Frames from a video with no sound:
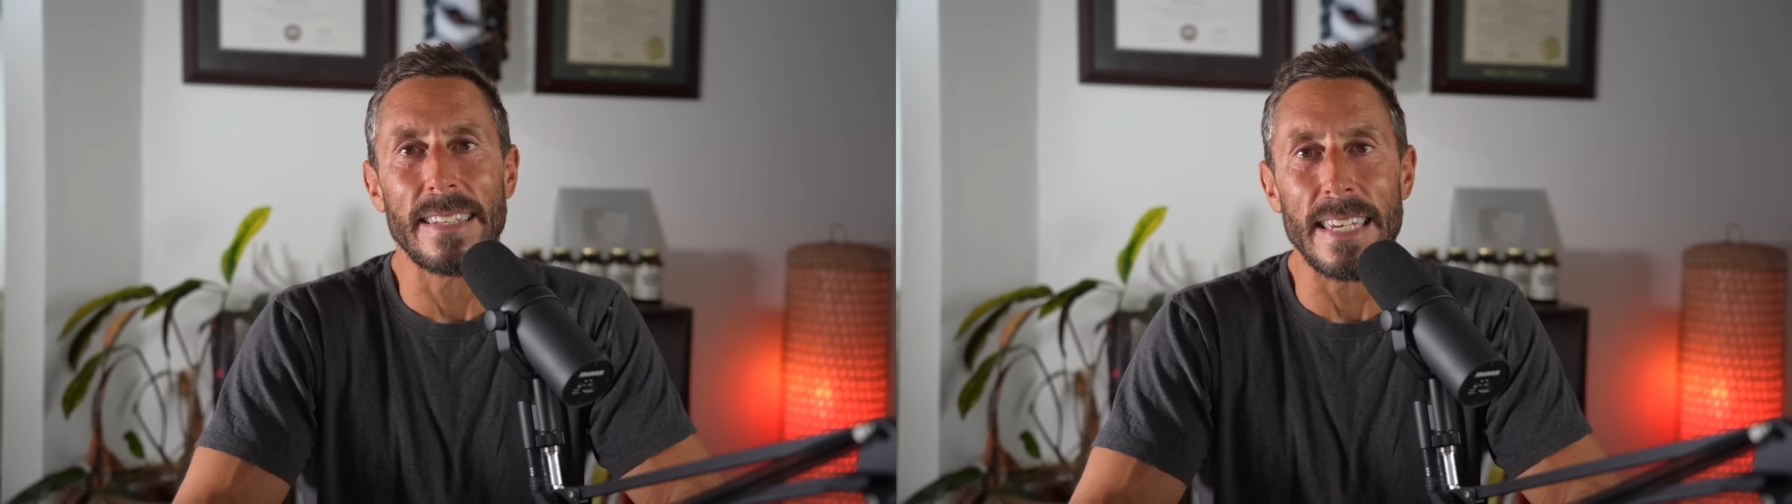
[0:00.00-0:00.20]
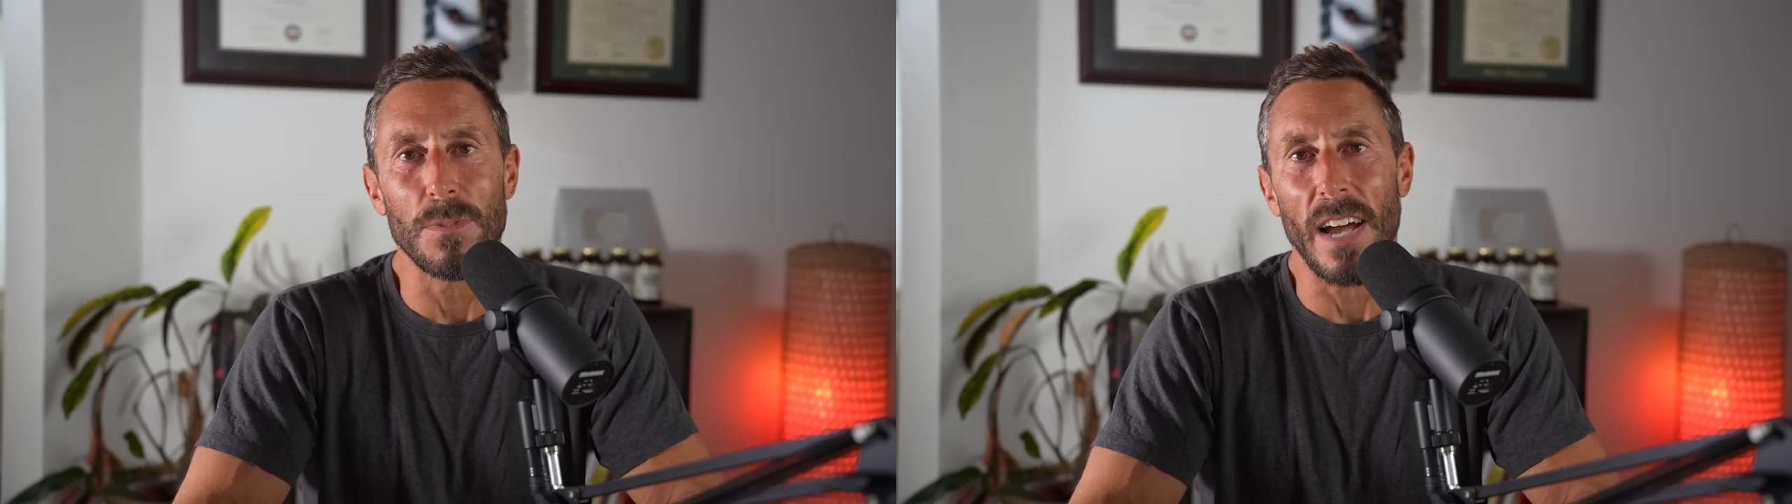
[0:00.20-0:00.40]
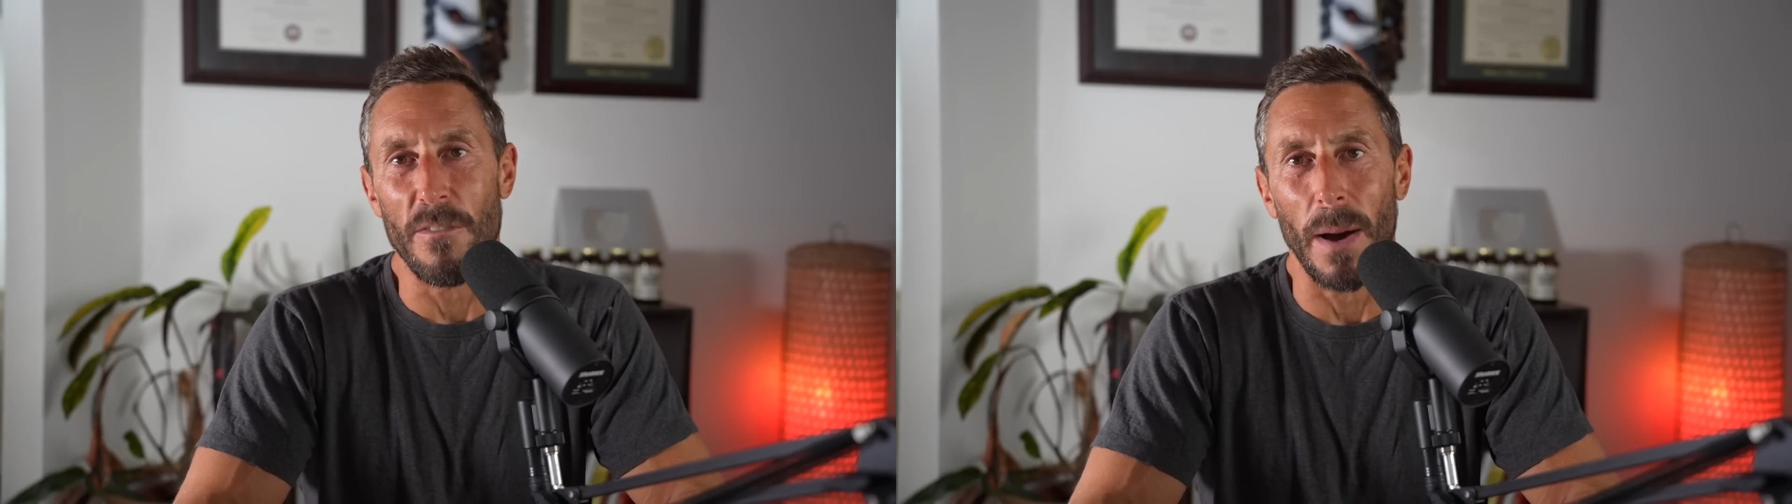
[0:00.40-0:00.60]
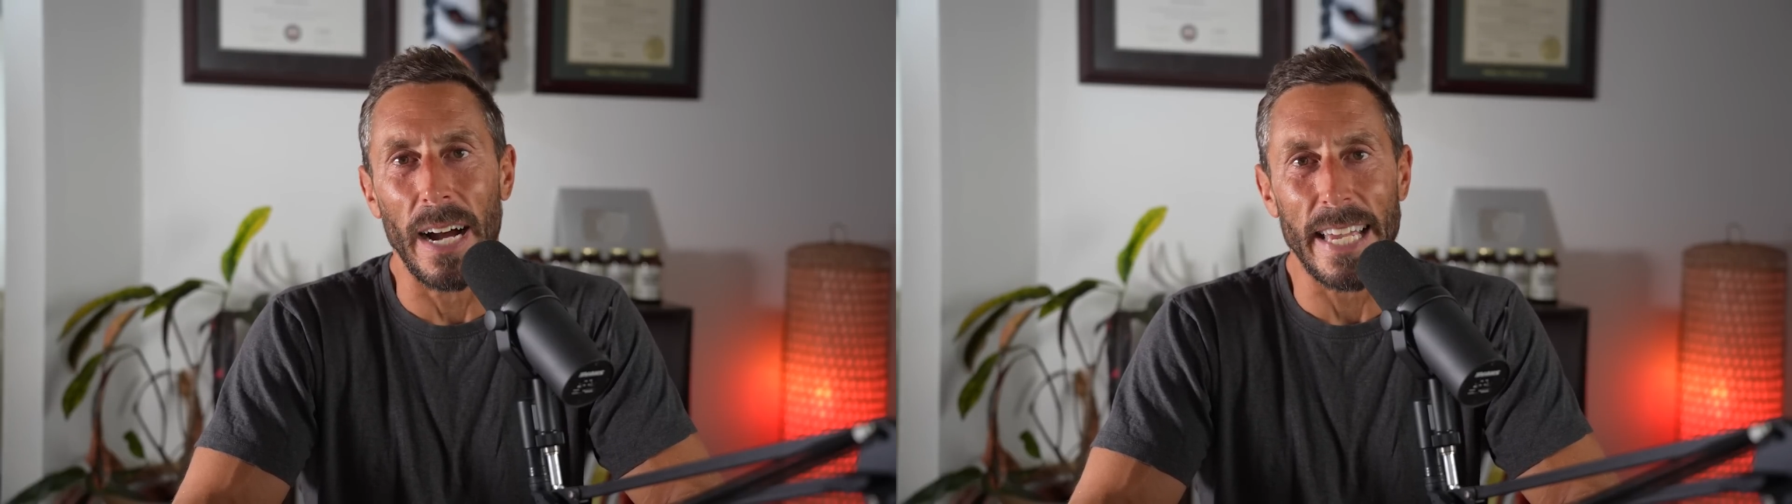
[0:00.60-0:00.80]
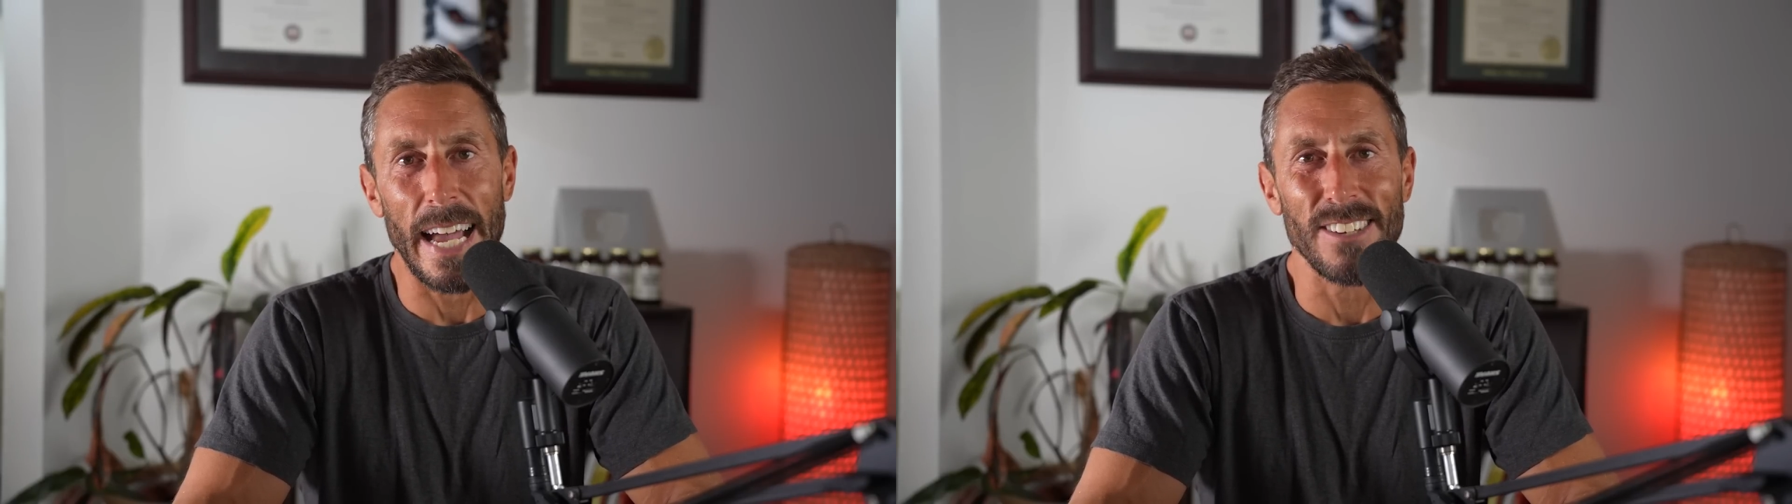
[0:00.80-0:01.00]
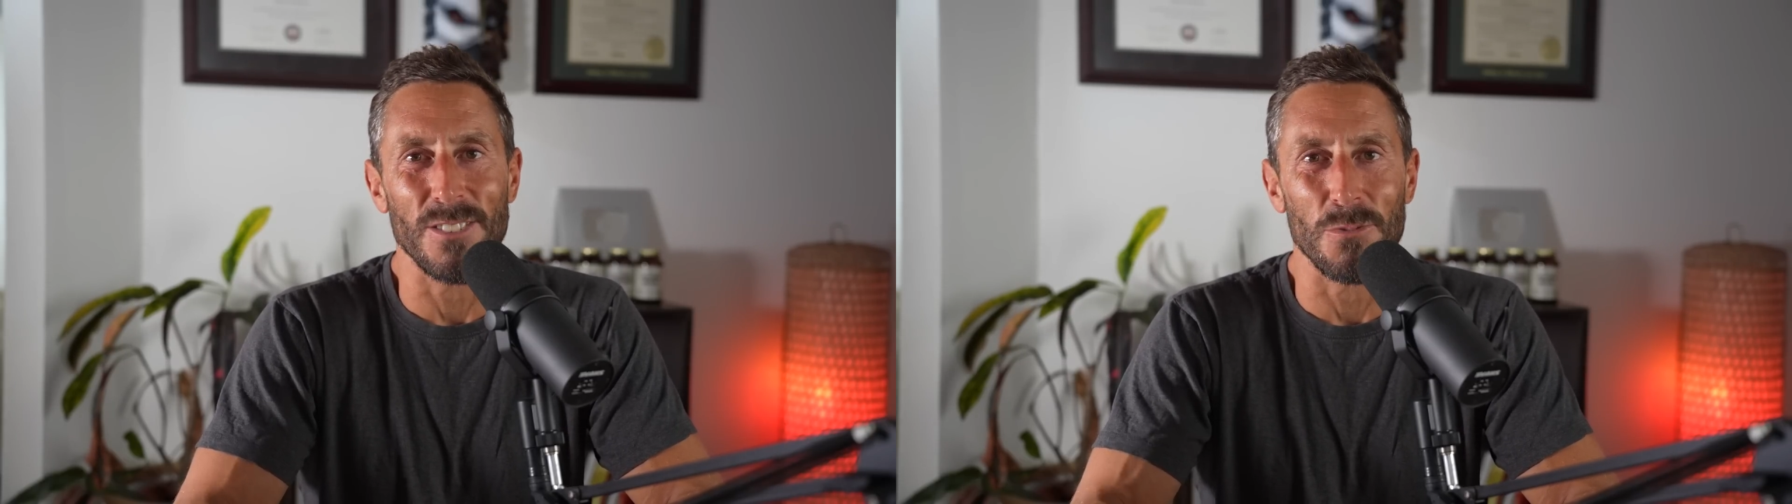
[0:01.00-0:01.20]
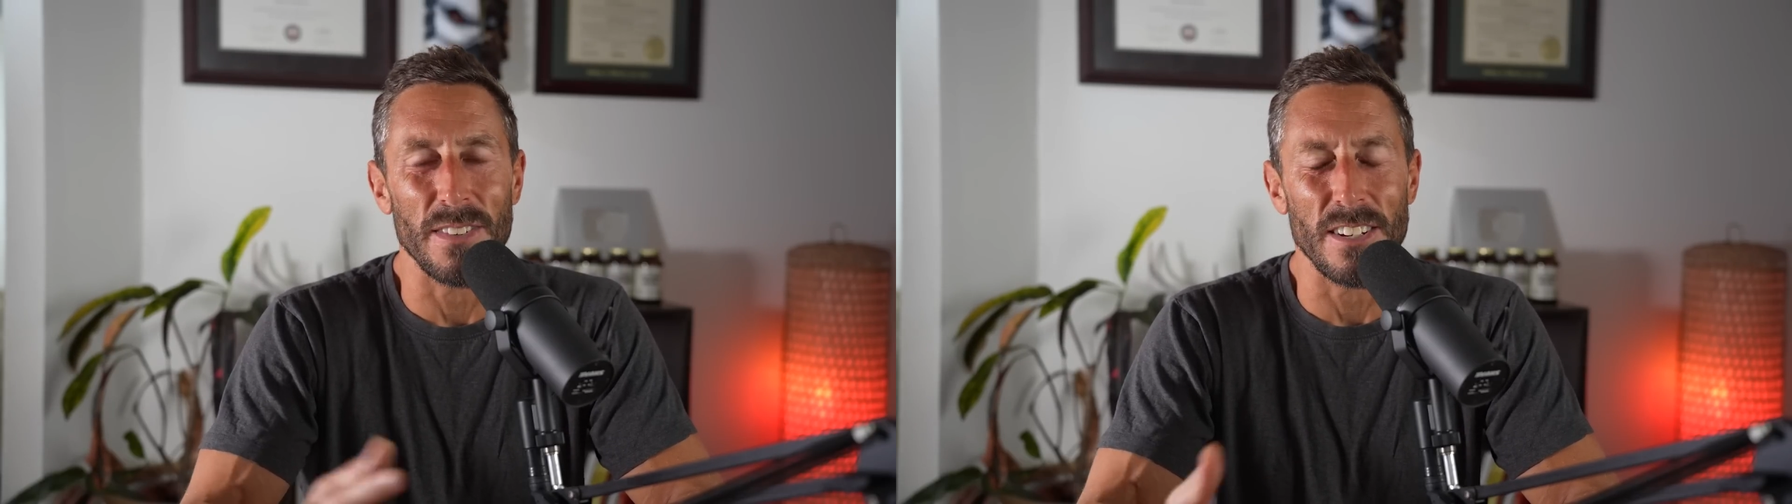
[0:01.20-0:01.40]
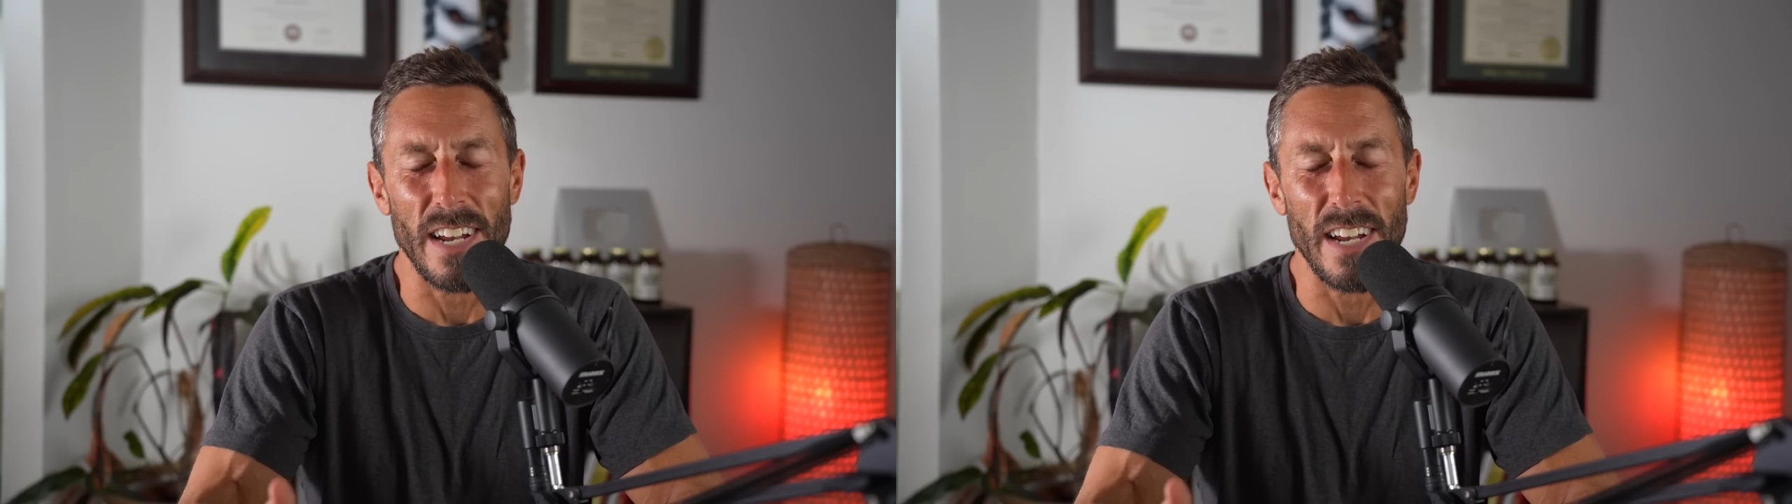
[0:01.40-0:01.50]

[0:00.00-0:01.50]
deep dive podcast and read the